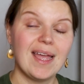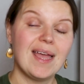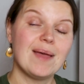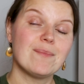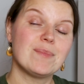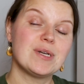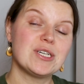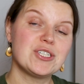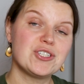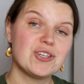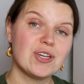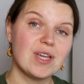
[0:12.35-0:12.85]

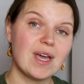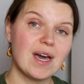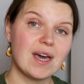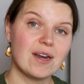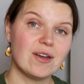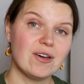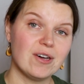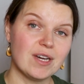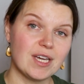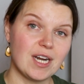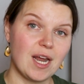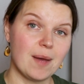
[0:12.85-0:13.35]
I'm going to show you how
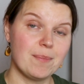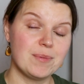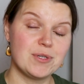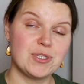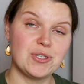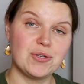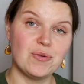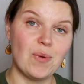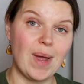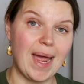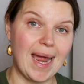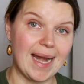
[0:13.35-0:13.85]
to hook it up
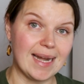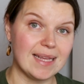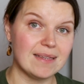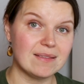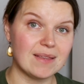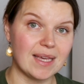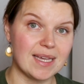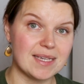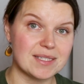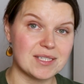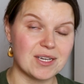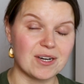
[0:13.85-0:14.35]
to any
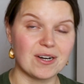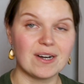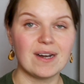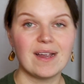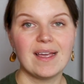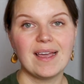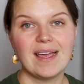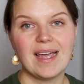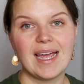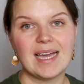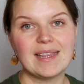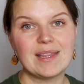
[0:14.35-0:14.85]
laser,
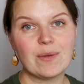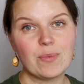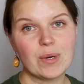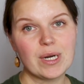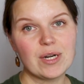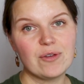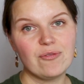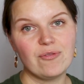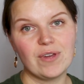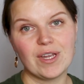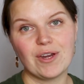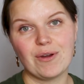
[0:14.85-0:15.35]
and then we're
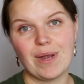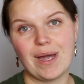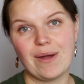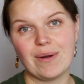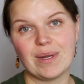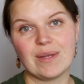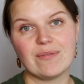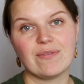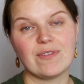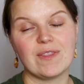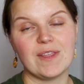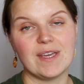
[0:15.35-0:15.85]
going to figure
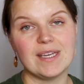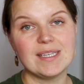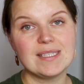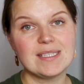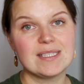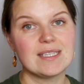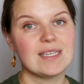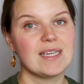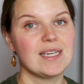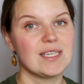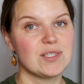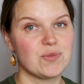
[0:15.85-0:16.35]
out if
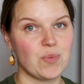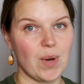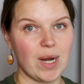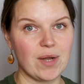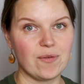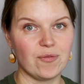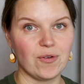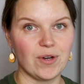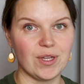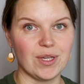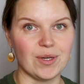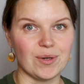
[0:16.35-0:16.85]
this is
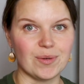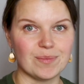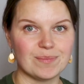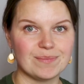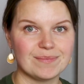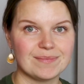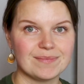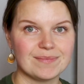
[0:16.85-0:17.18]
right for you.